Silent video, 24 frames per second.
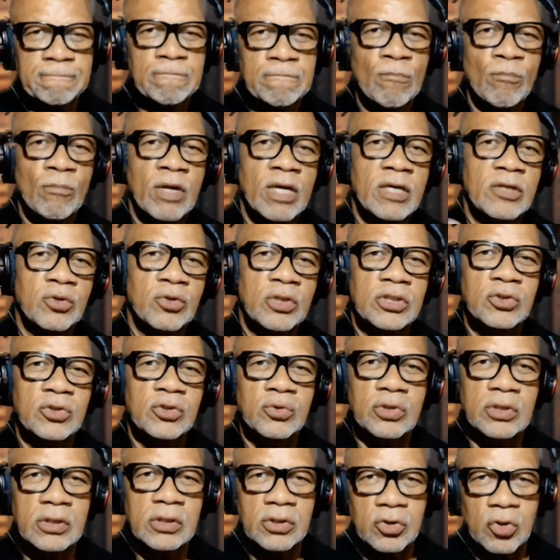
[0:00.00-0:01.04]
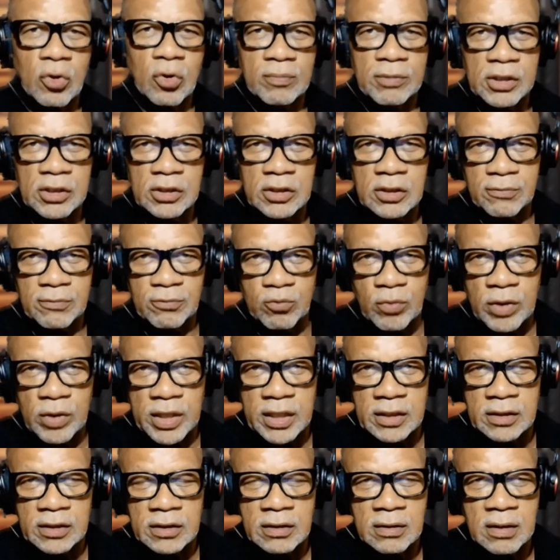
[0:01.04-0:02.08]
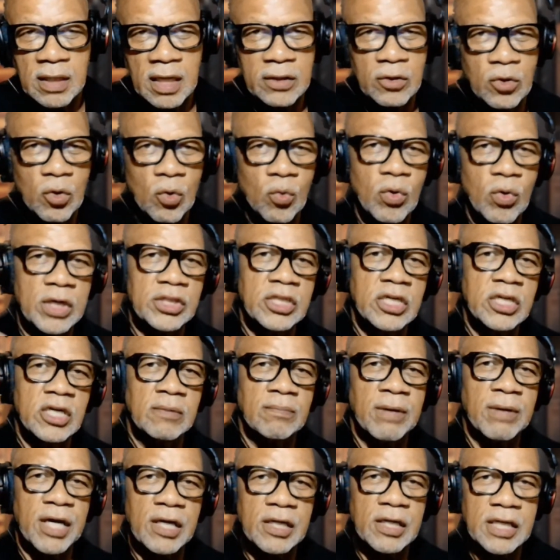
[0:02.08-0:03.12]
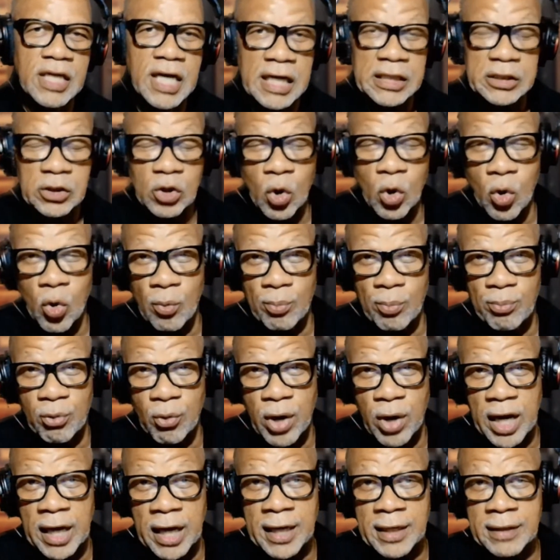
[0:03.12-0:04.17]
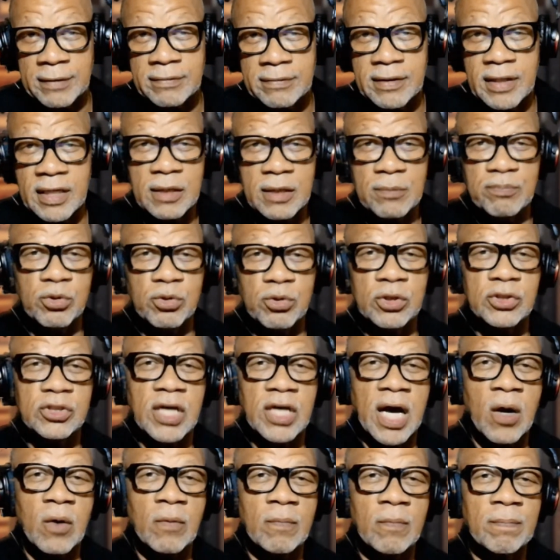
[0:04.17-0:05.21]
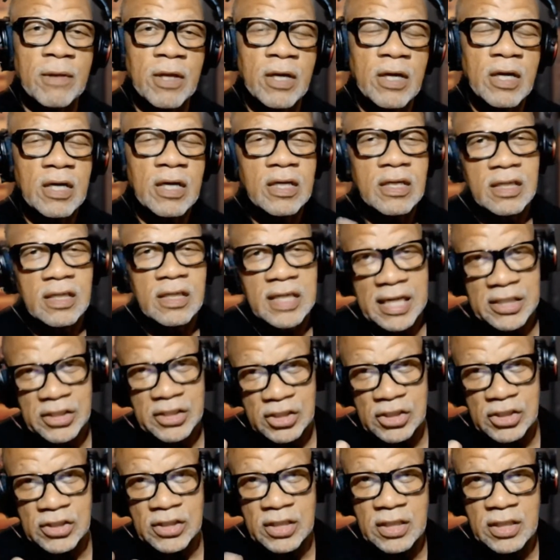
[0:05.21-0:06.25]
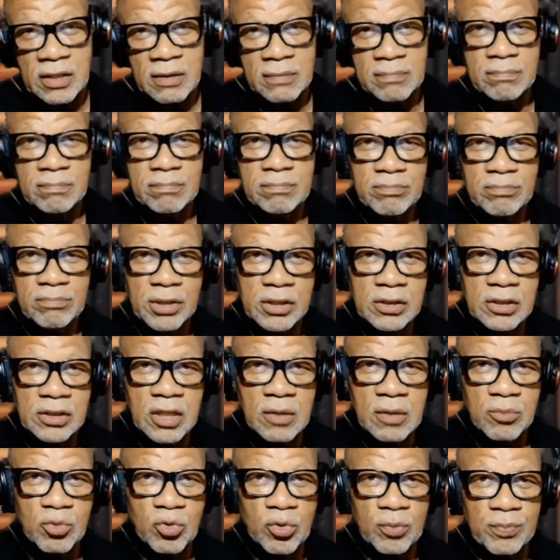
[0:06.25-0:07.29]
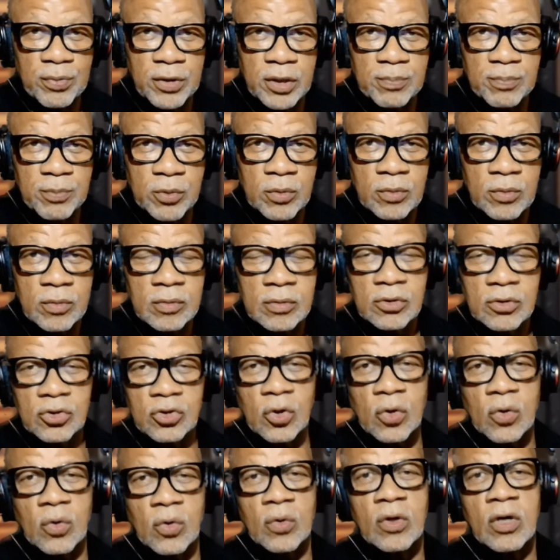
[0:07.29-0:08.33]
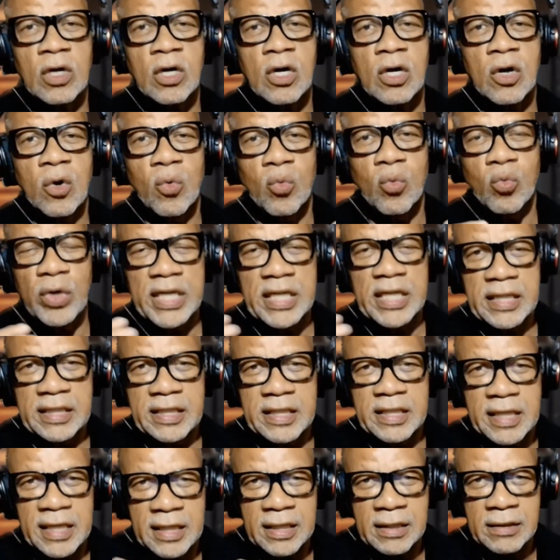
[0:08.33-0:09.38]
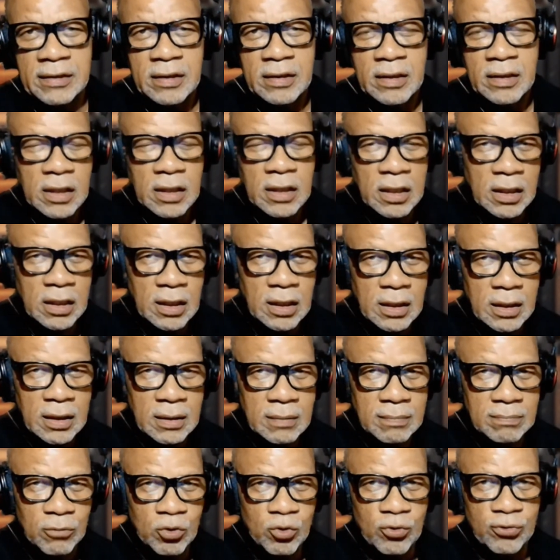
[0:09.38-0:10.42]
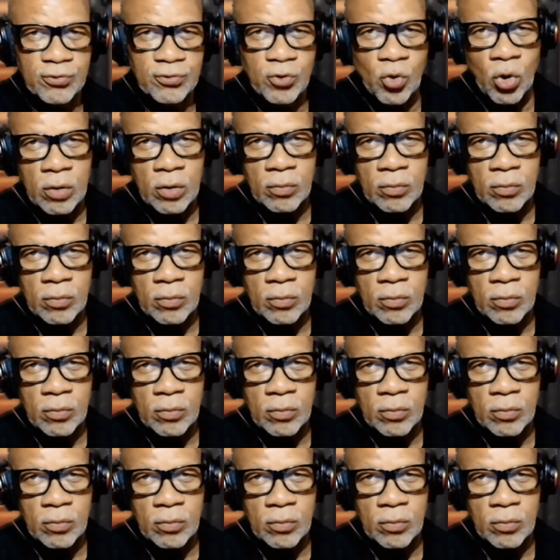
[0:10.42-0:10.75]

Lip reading: You can use it in so many different ways. I know one young man, he has a whole brand that he puts out, not just him, but a number of people. So we can move forward with